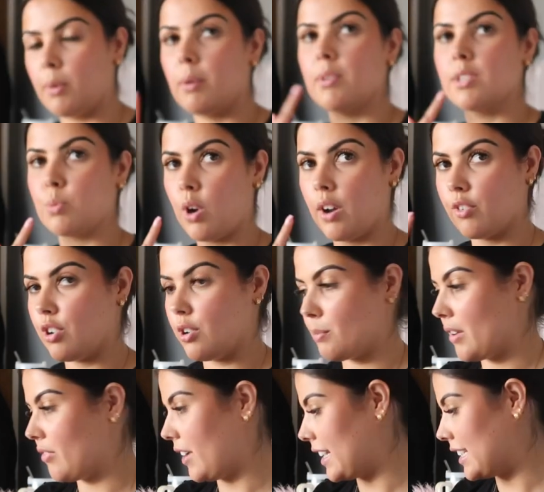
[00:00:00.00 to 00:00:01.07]
moment. It's what I've got on
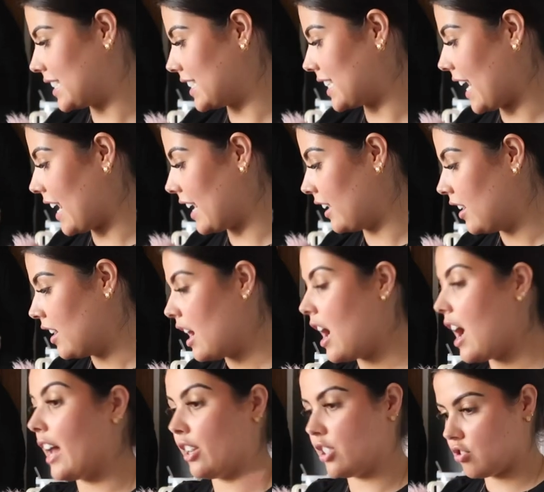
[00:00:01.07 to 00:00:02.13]
my face today,
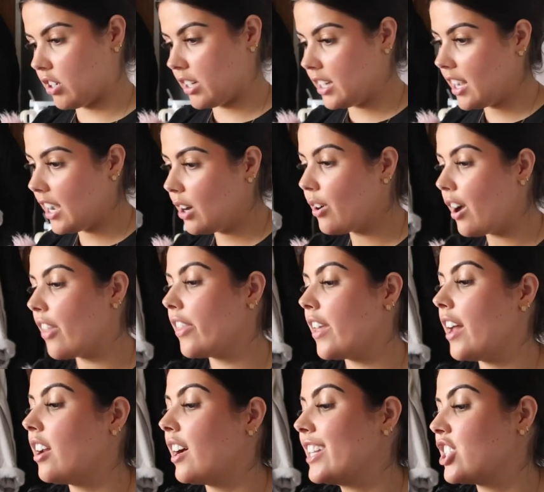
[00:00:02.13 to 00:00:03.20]
and I was running out. And
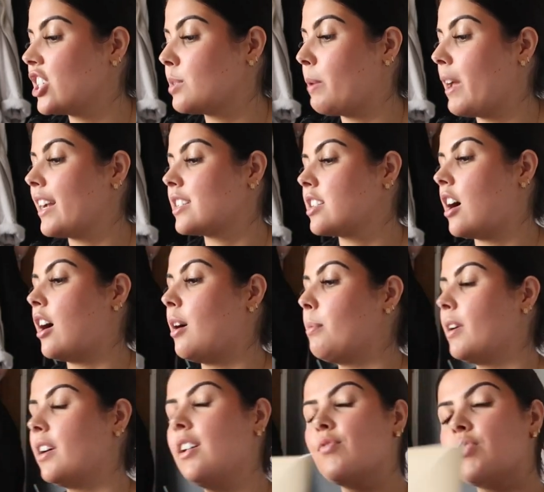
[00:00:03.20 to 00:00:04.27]
then I just picked up
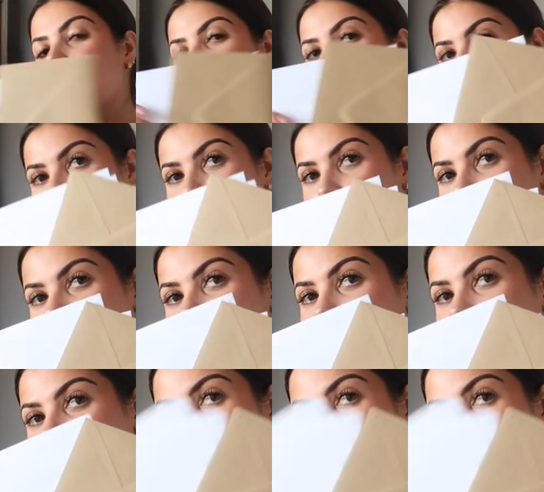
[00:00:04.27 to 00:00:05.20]
some birthday